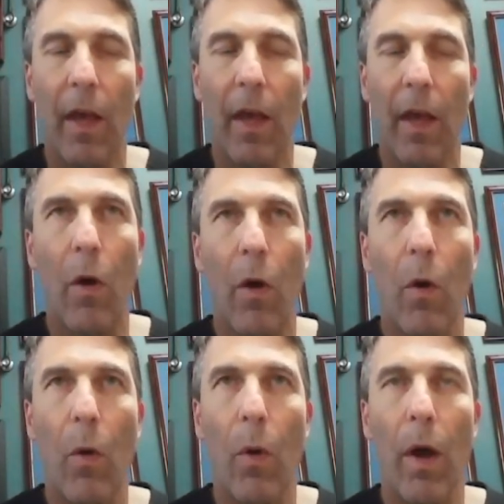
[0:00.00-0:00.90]
And
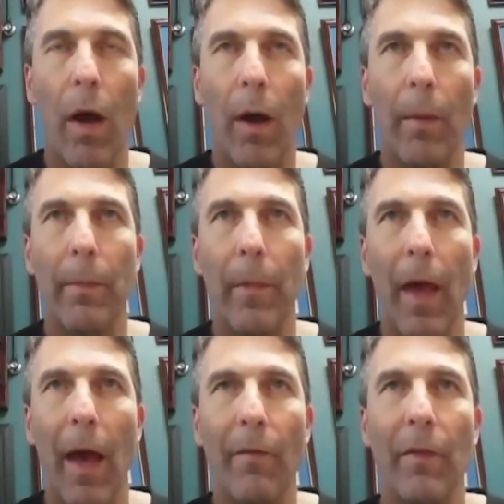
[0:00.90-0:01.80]
so, um,
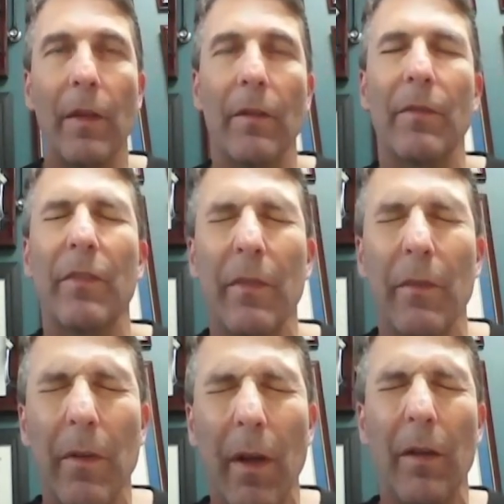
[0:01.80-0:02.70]
having
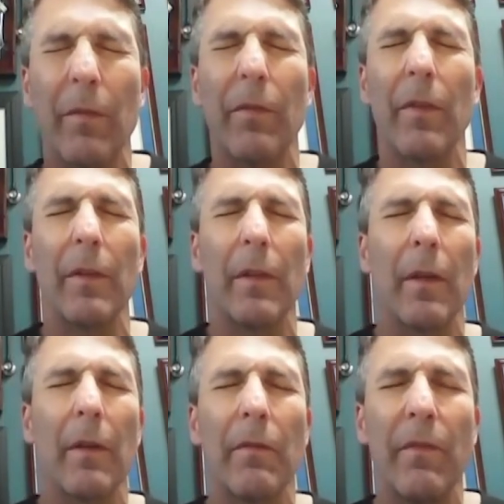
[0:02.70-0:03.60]
kind of
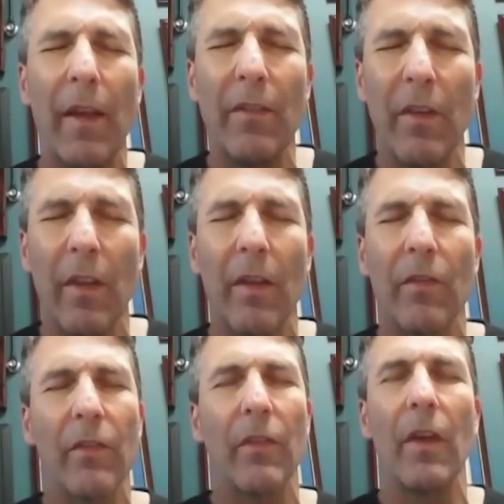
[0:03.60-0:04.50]
facing
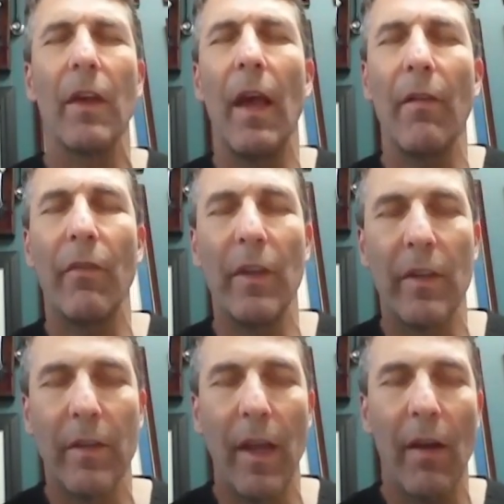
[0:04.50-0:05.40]
this every
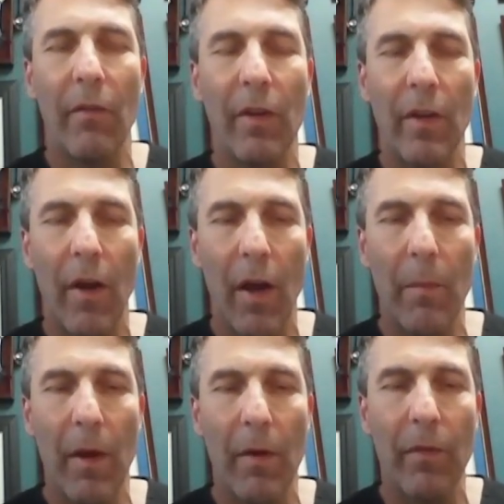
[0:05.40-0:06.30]
every
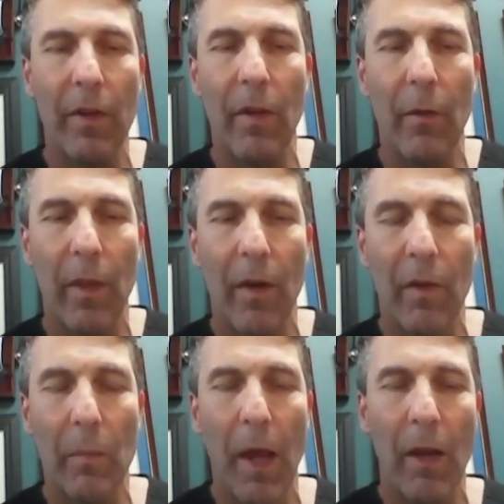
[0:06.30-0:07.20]
time, every with
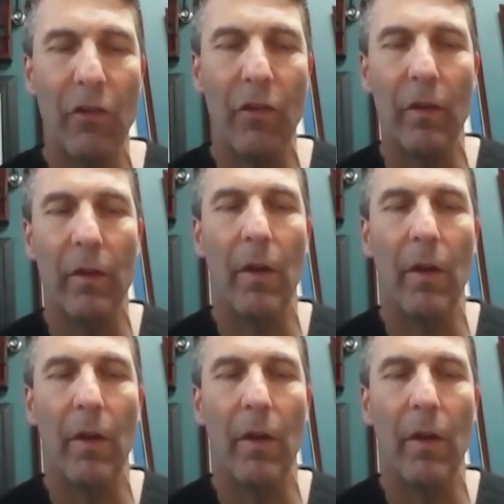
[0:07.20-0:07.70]
every patient,